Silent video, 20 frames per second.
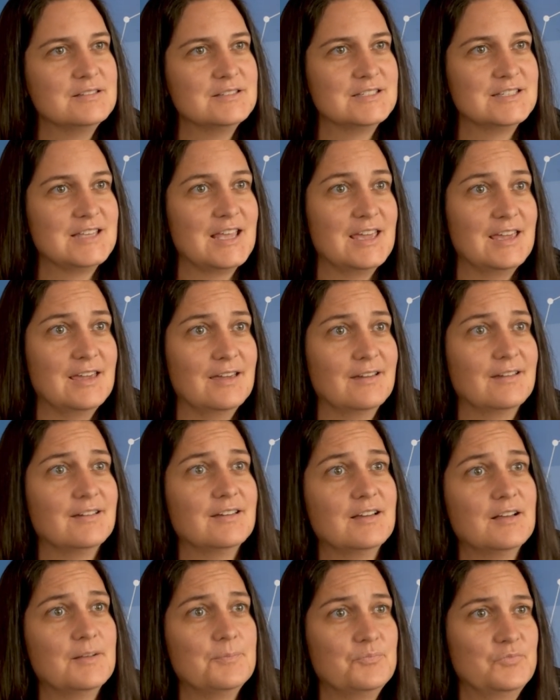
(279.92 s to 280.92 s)
saying
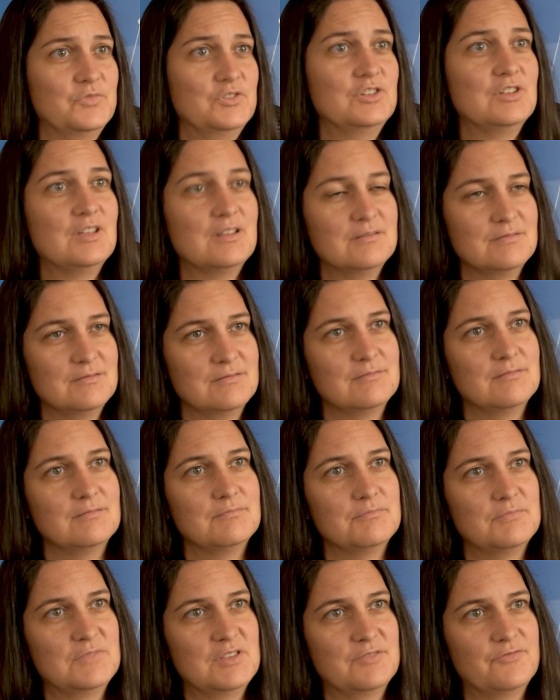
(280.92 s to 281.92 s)

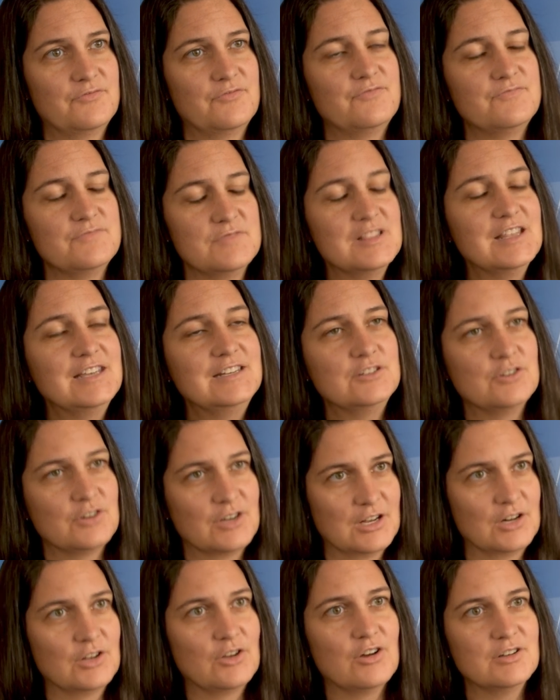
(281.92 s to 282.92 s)
the lender
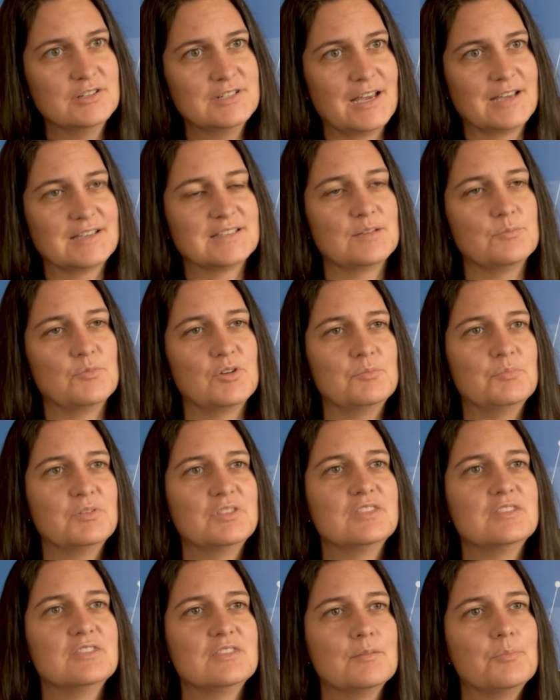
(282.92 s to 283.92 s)
can contact someone, but
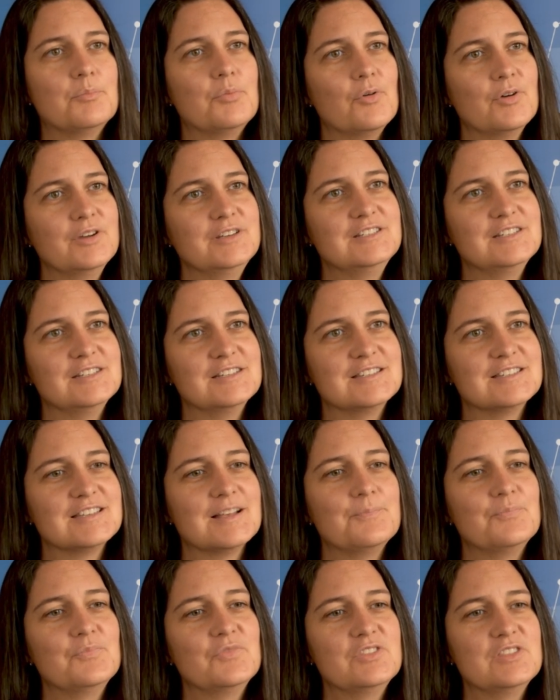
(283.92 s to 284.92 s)
the point is
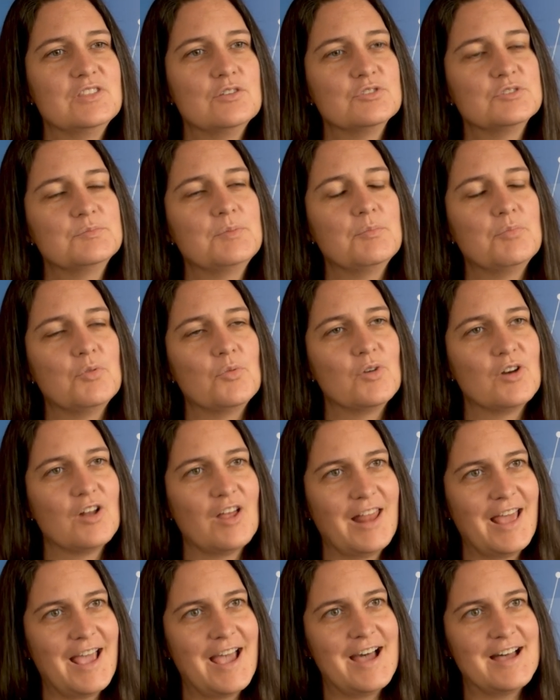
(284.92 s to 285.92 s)
those people were
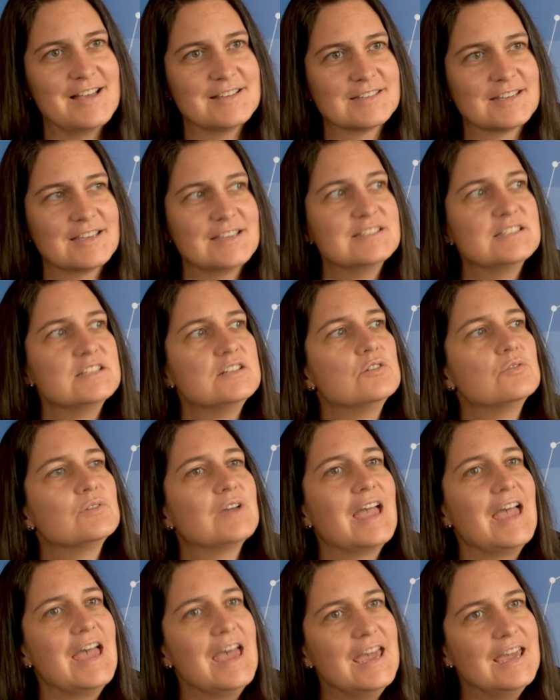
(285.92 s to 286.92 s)
not asked. Is it
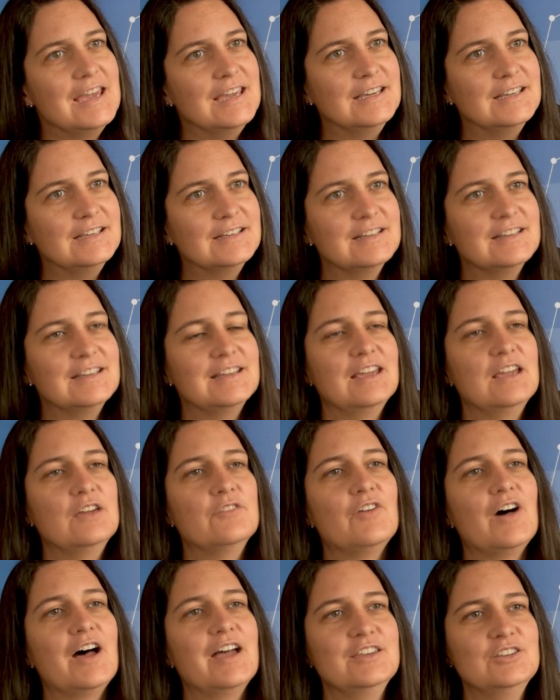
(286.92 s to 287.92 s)
okay
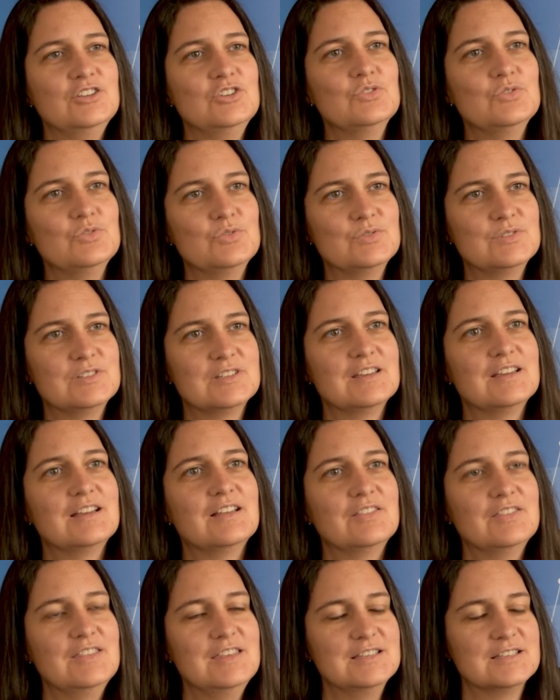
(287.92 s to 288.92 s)
if I use
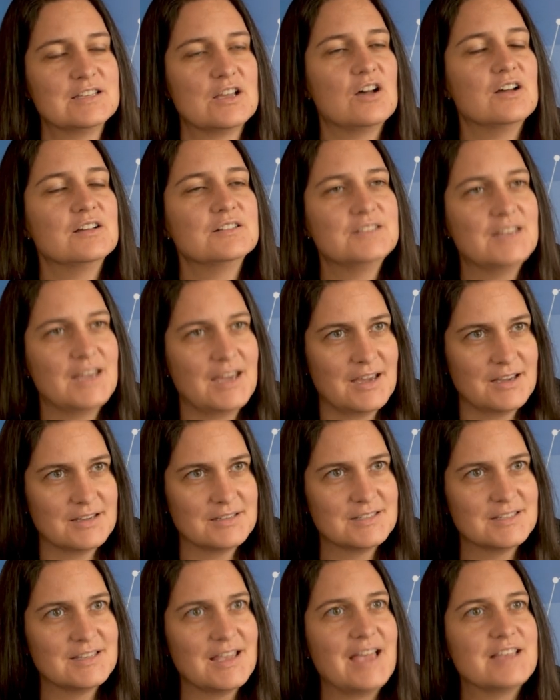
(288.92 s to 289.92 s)
these
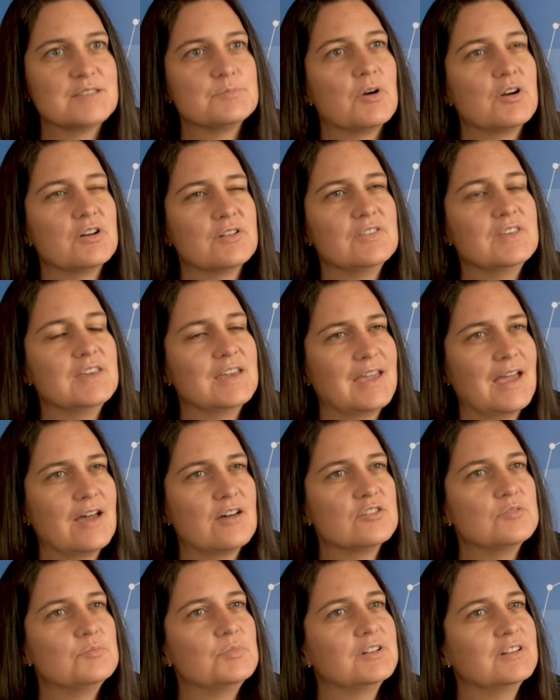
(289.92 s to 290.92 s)
contacts as part of the
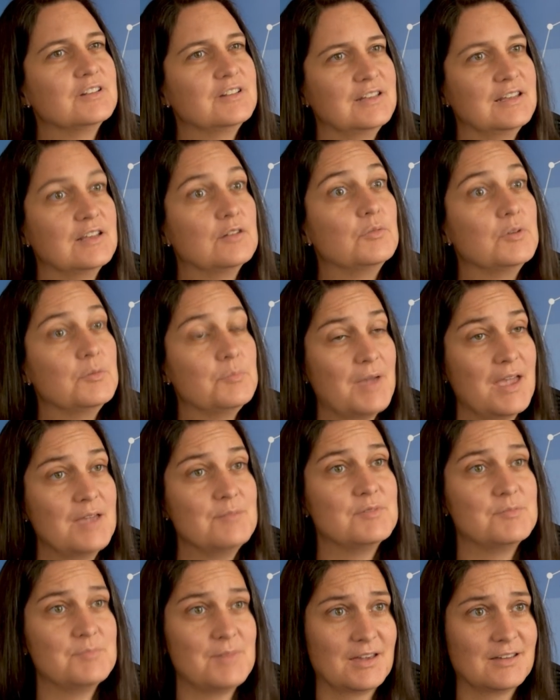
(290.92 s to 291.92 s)
accountability and
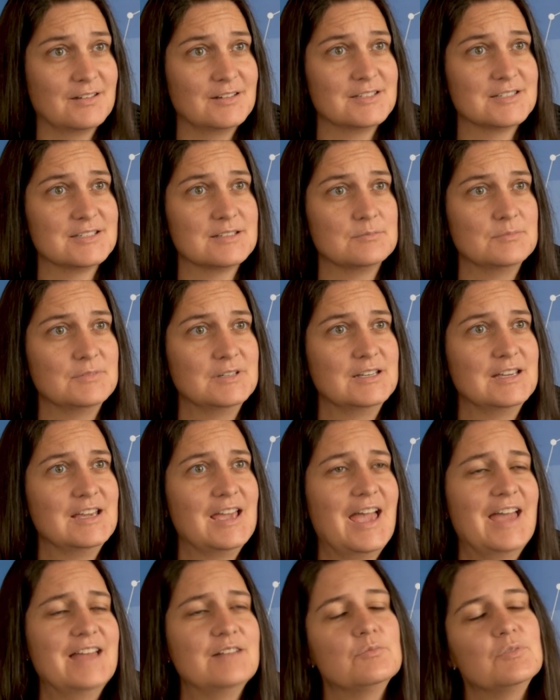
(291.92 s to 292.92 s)
repayment mechanism?
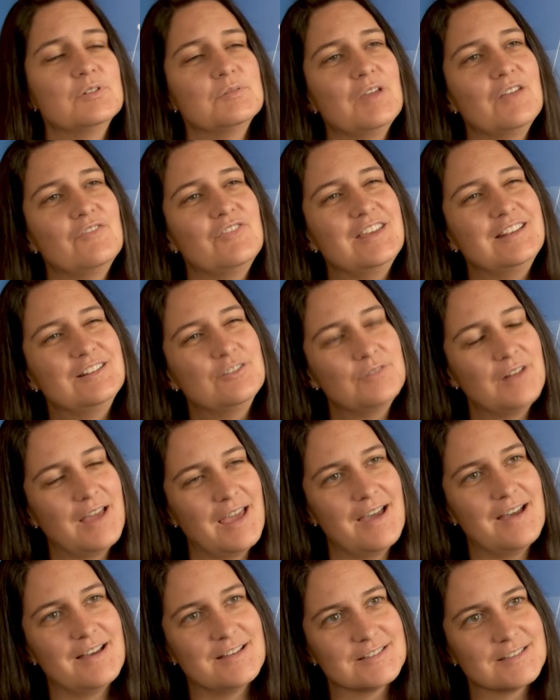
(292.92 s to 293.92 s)
And if they don't
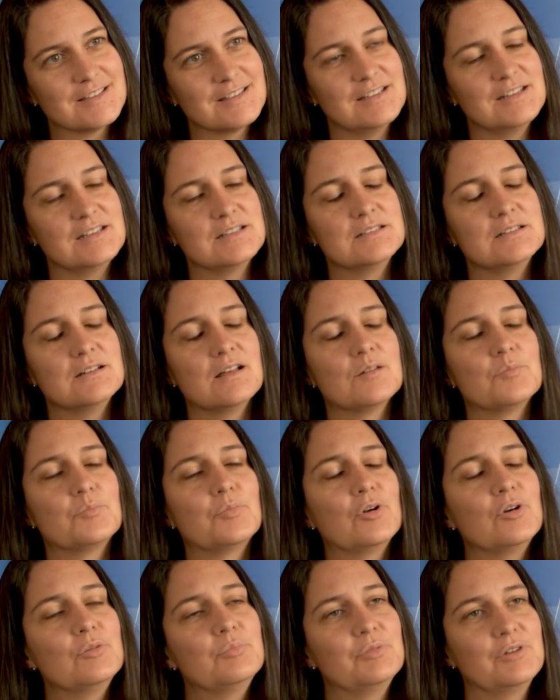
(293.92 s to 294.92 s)
ask, then it's not
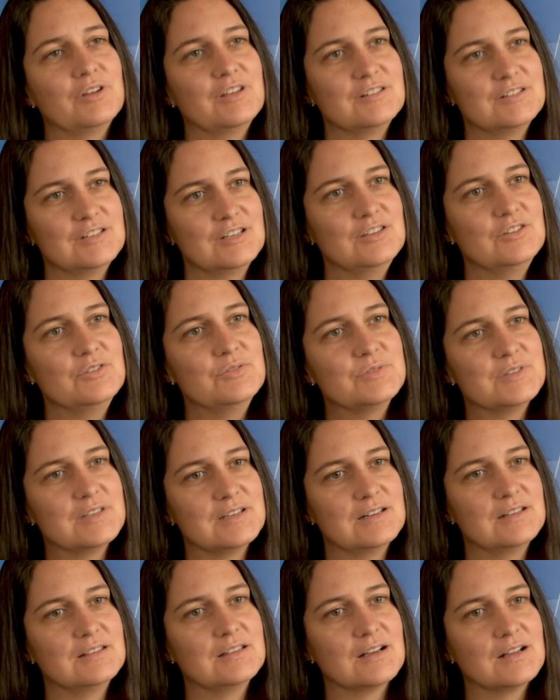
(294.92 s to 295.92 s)
appropriate to use
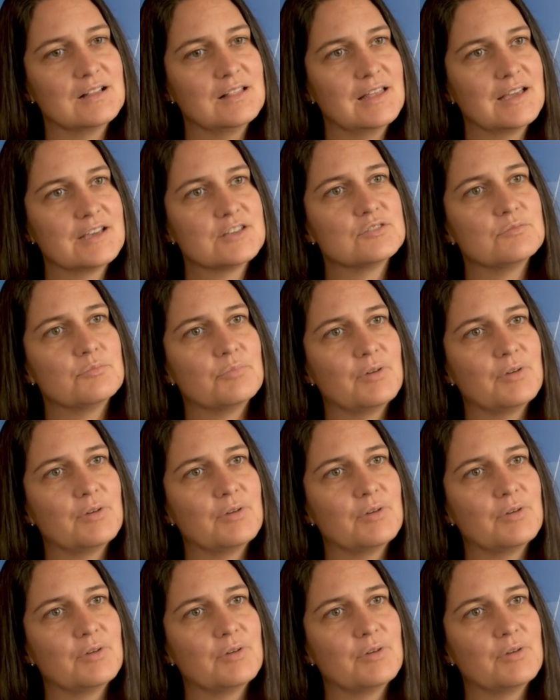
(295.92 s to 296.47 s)
it in the collection